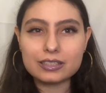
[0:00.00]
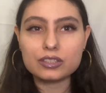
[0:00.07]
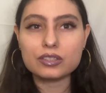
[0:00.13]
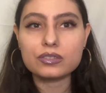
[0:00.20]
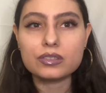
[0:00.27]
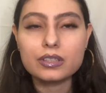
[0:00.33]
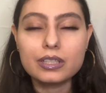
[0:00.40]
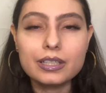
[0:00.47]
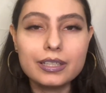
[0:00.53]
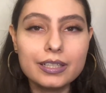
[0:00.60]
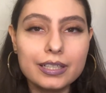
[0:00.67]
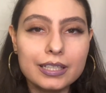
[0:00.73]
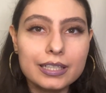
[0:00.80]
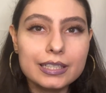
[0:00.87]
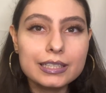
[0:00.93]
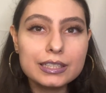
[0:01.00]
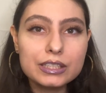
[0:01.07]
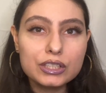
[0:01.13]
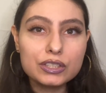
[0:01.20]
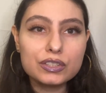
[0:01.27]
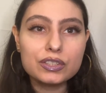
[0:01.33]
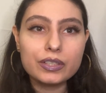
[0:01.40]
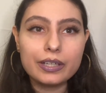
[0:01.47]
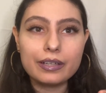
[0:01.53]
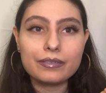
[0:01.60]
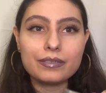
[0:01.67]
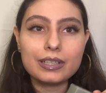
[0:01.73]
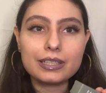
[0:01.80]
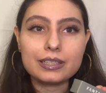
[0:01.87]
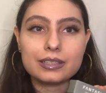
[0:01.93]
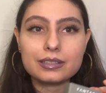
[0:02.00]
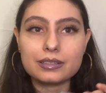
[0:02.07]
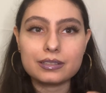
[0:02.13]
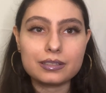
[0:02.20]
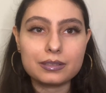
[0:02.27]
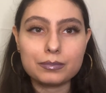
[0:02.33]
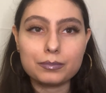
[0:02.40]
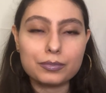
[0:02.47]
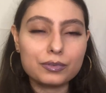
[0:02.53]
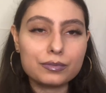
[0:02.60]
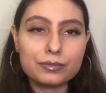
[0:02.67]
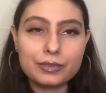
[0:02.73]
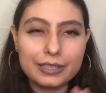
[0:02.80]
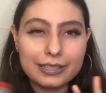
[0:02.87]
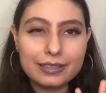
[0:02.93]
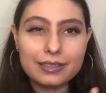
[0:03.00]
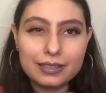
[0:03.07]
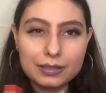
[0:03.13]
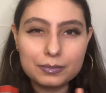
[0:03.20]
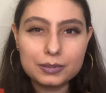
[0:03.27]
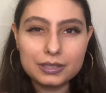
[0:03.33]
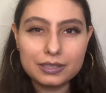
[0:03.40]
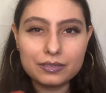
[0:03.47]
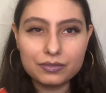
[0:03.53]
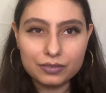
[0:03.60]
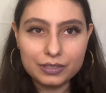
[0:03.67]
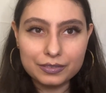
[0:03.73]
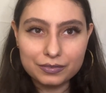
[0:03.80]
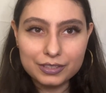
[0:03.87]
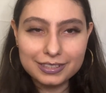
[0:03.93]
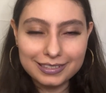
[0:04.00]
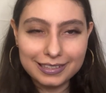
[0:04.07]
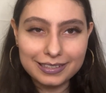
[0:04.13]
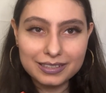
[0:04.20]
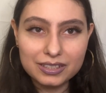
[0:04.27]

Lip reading: So it's good to have like a simple red lipstick for every day,